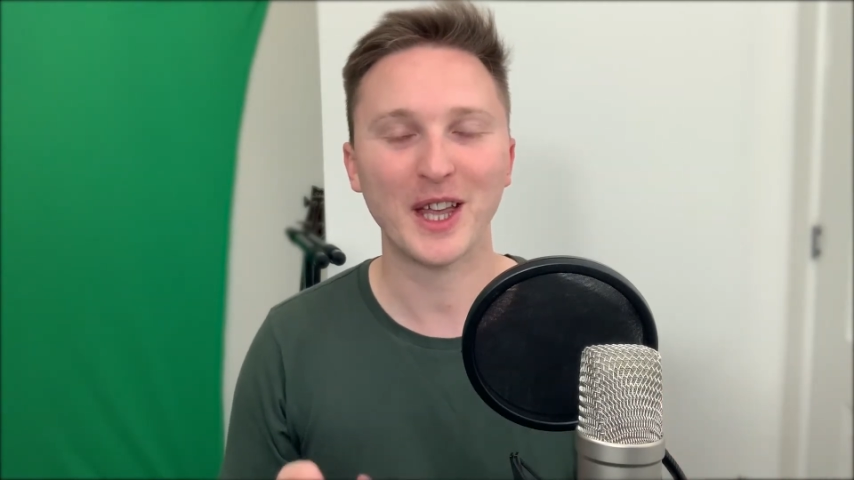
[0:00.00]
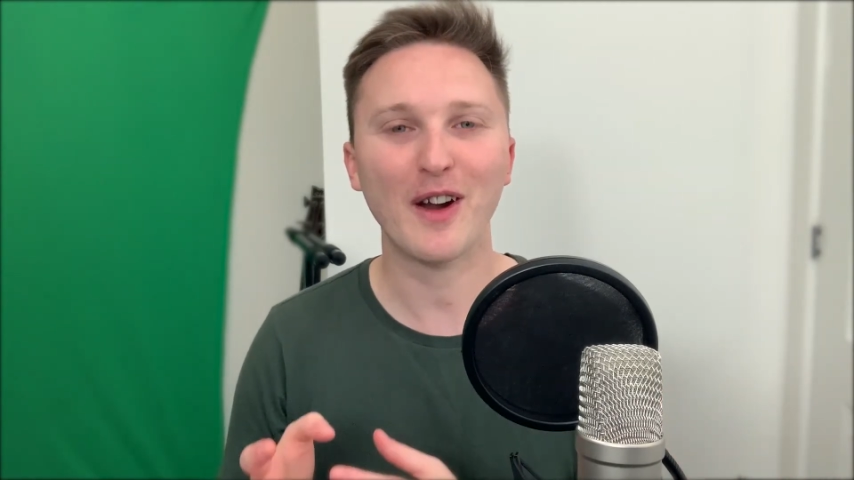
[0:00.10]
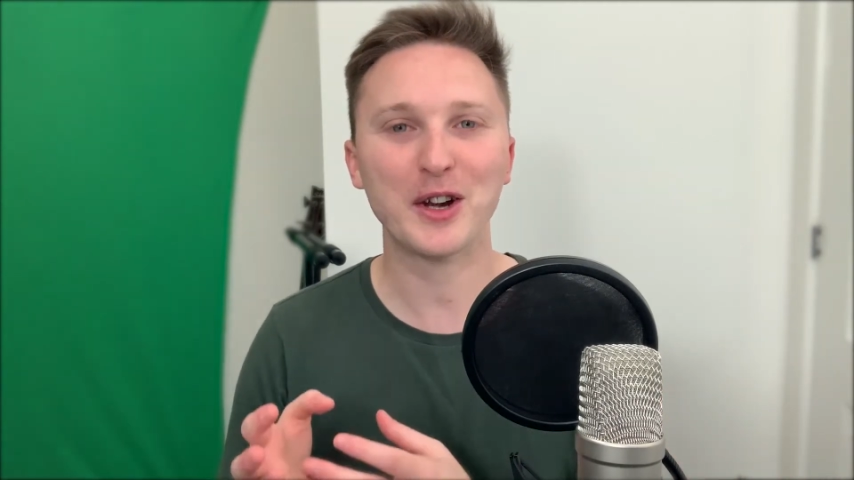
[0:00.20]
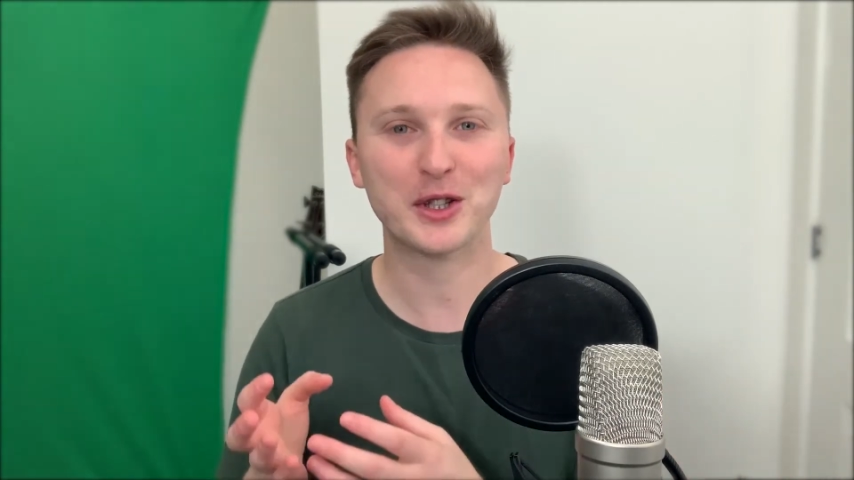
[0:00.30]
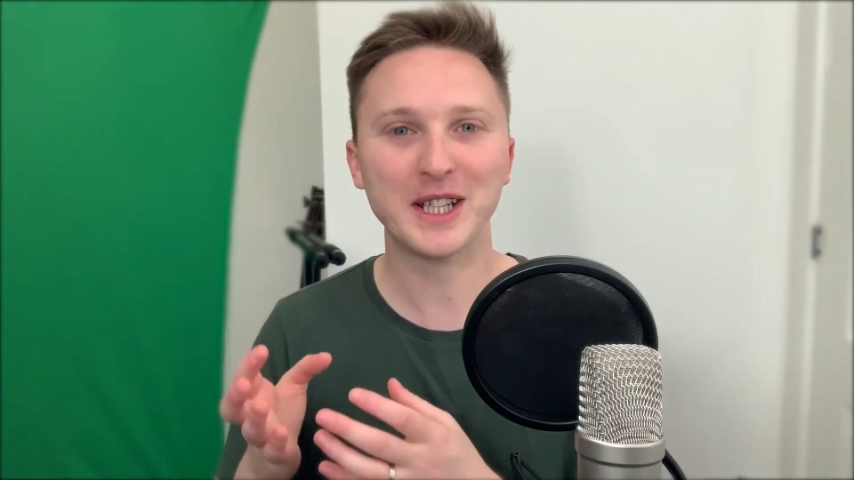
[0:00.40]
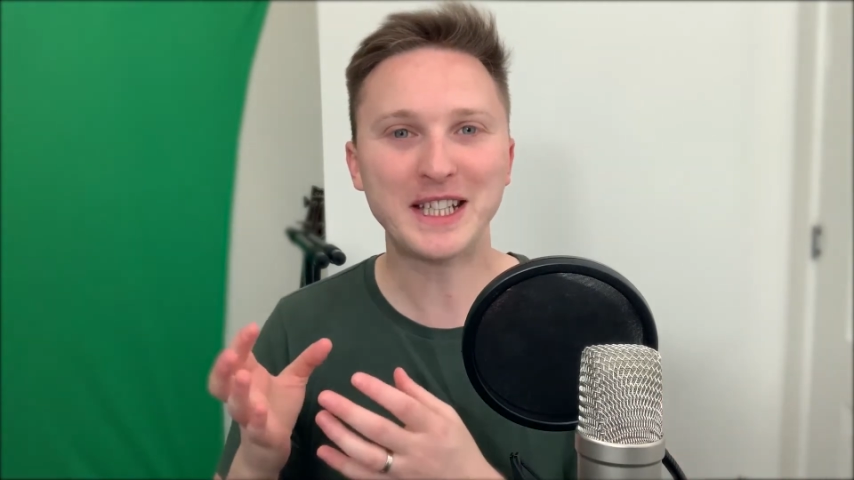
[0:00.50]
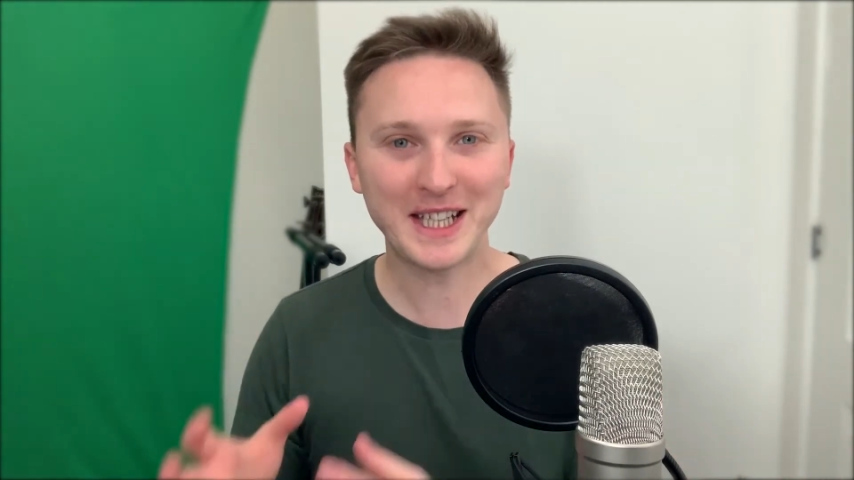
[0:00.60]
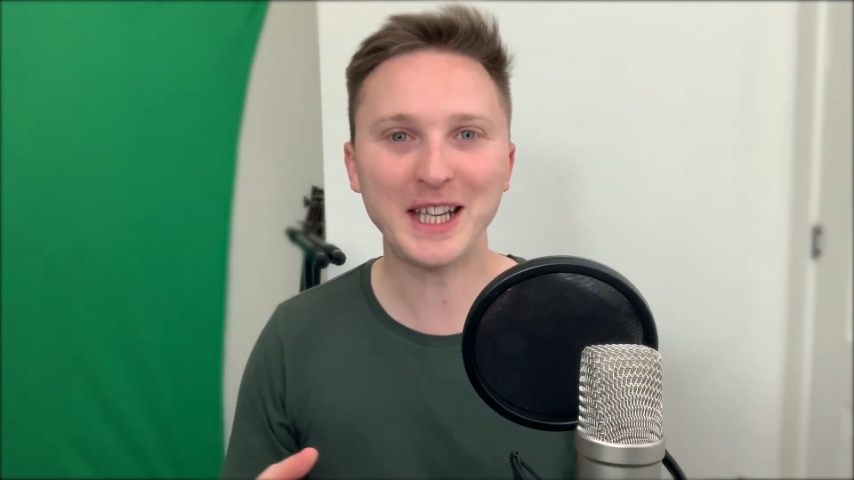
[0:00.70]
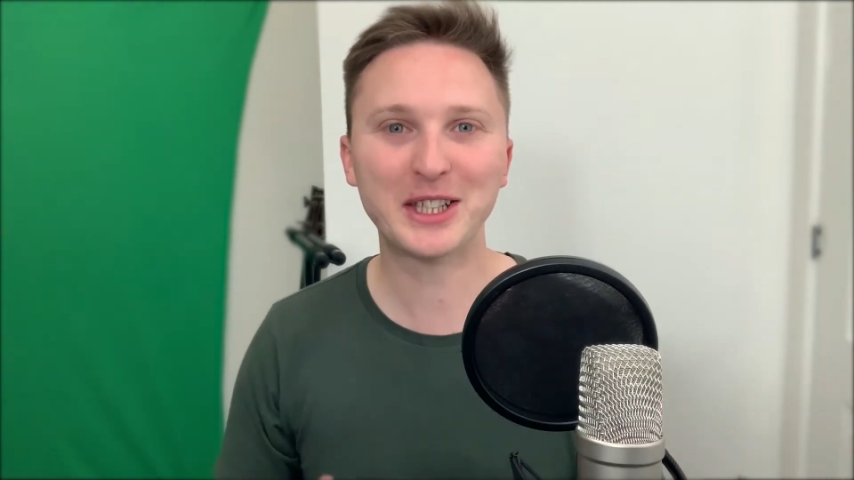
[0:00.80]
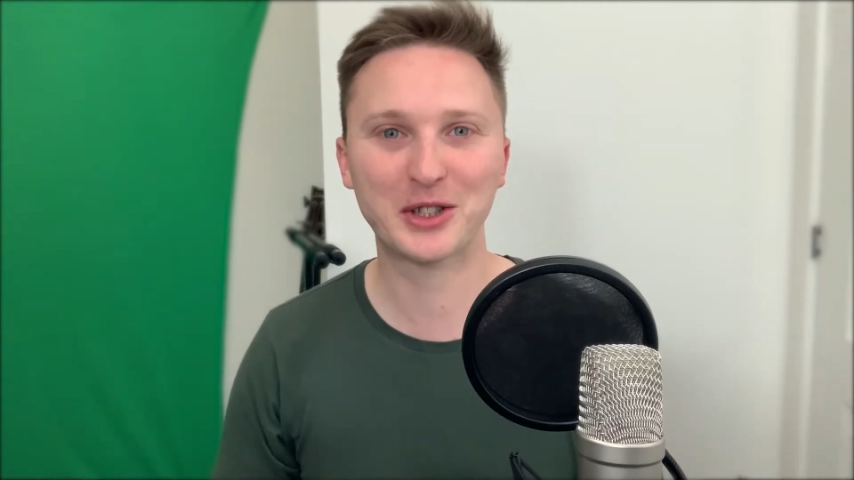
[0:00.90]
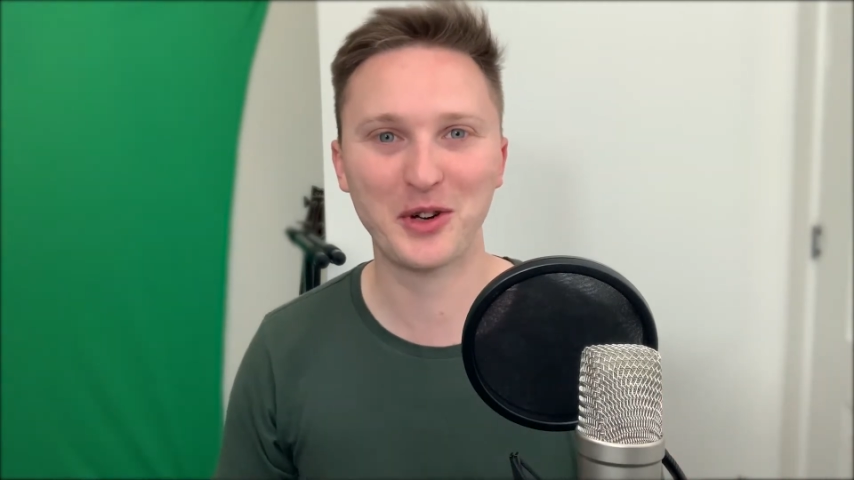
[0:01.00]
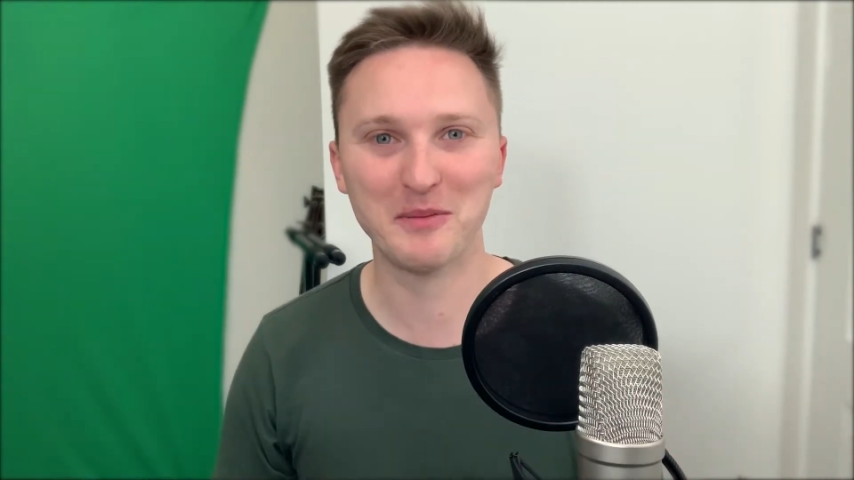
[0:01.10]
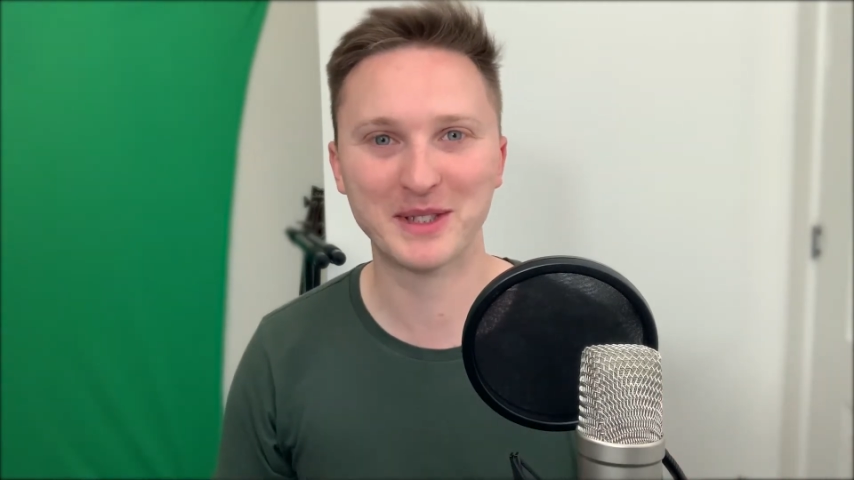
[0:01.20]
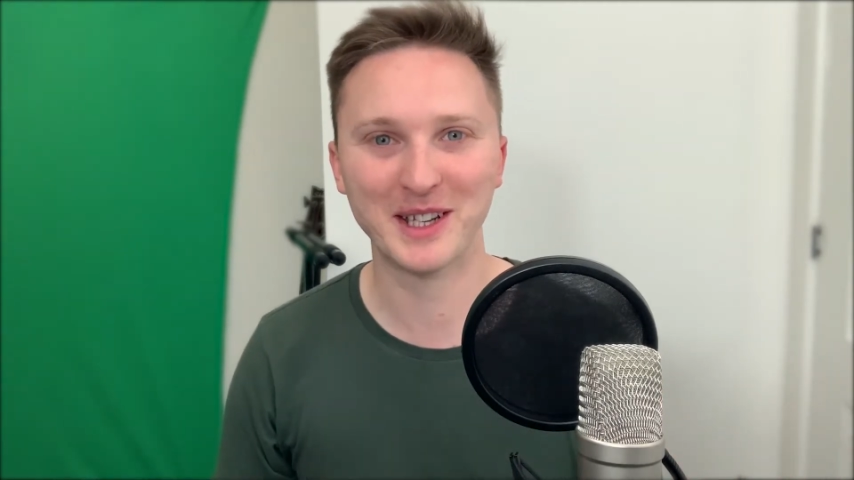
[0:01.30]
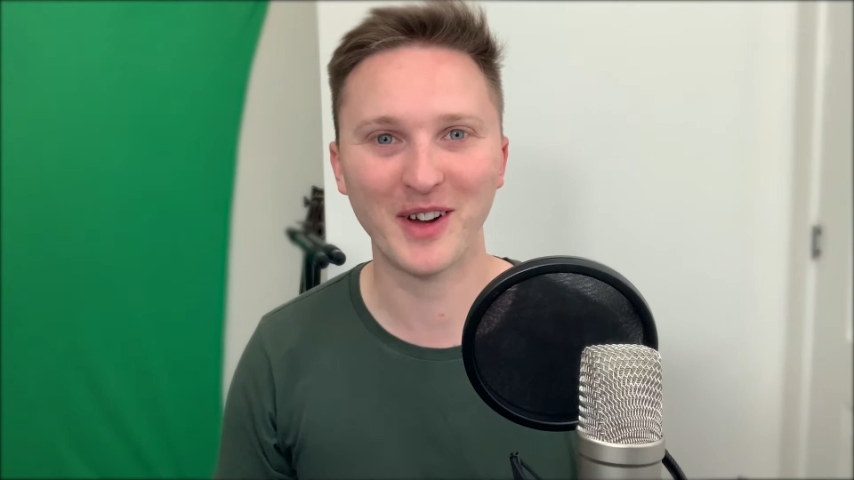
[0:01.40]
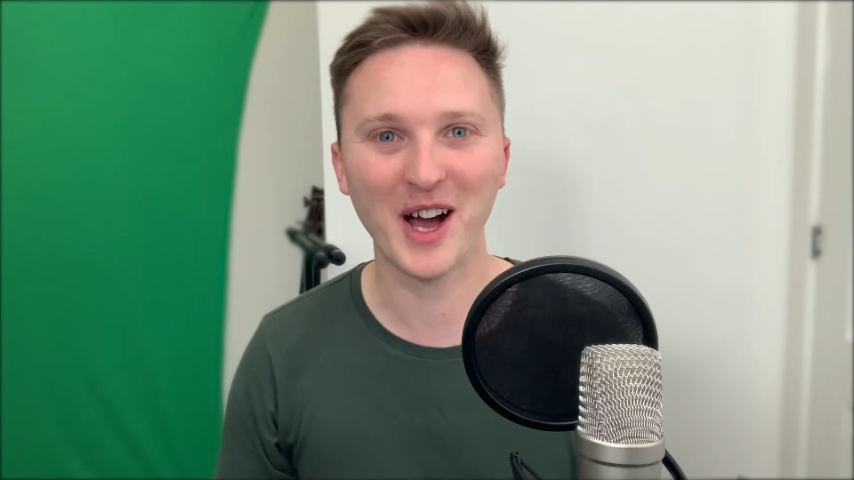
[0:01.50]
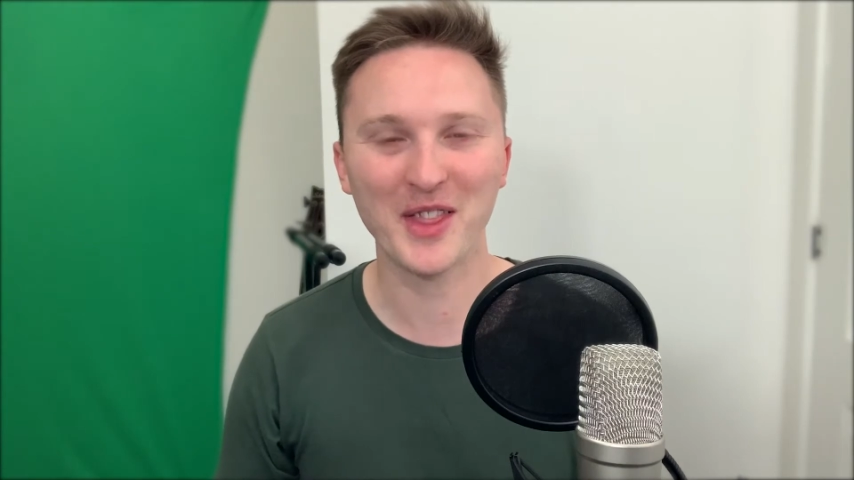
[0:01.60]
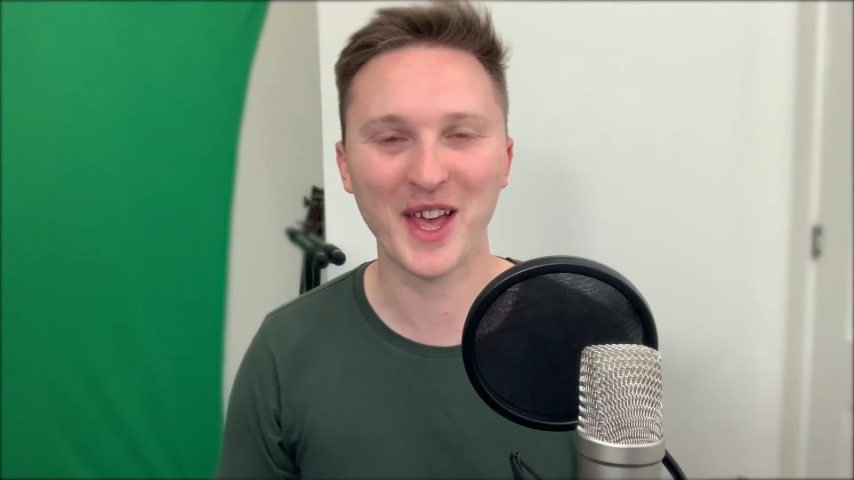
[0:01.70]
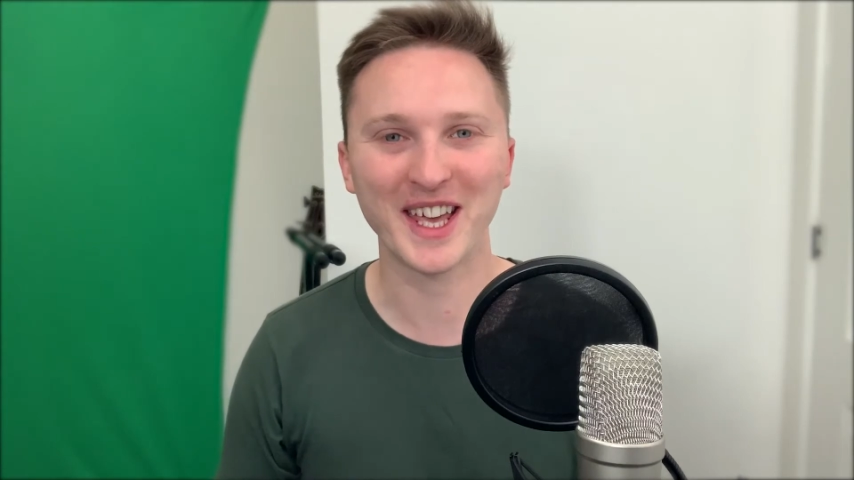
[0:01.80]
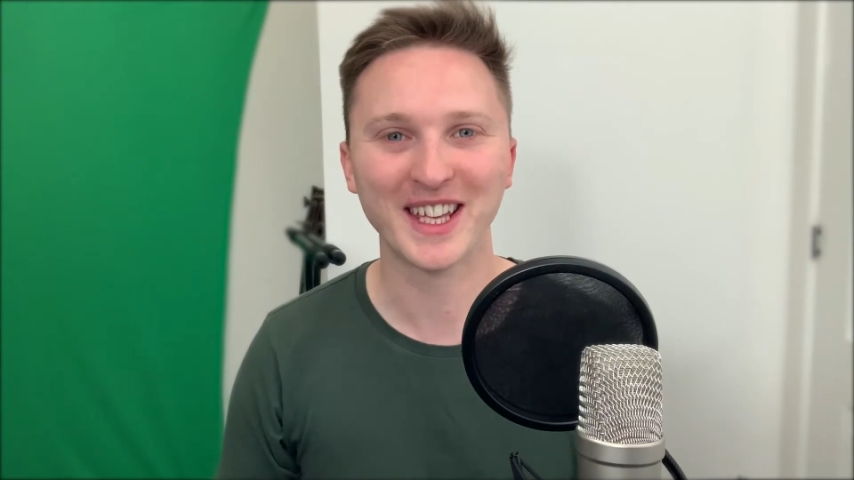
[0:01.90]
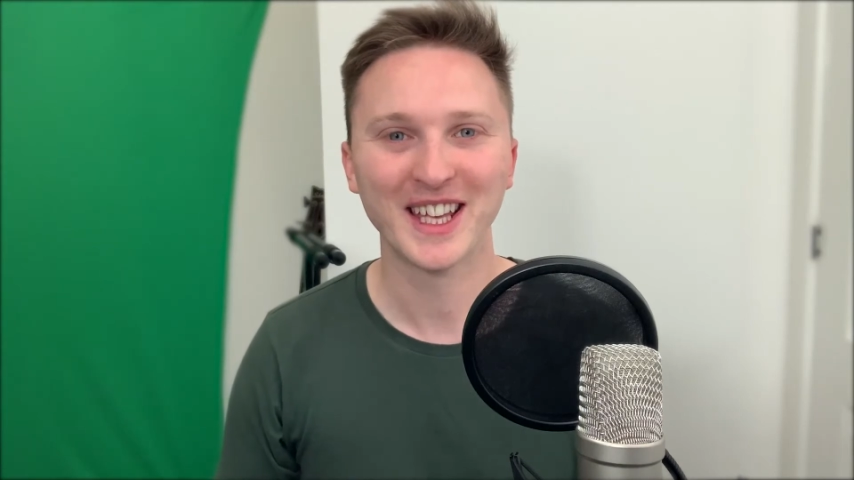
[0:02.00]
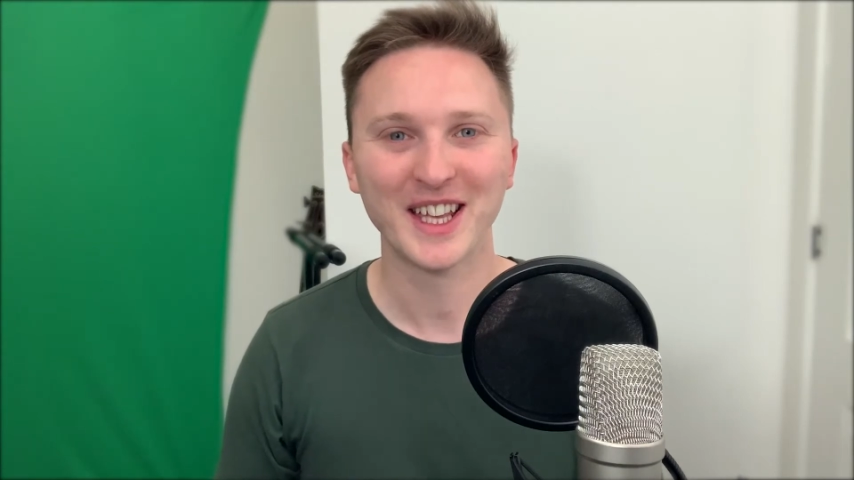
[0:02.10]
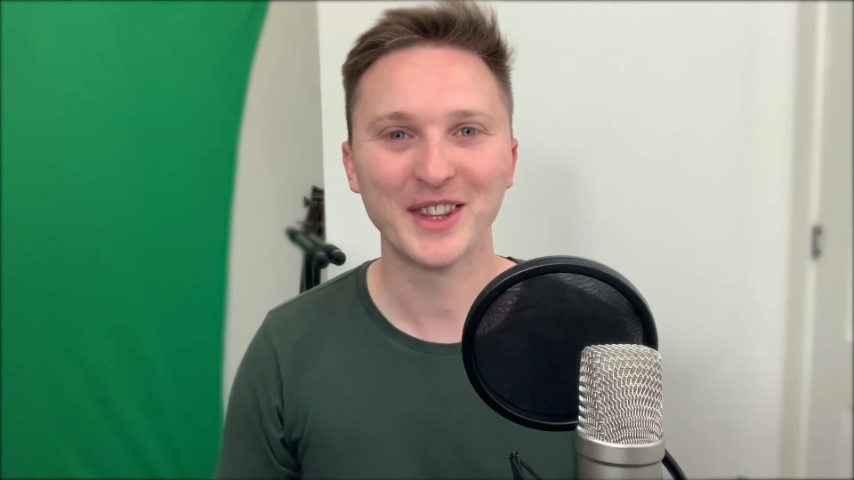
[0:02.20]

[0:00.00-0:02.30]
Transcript: they're actually descriptive, aren't they?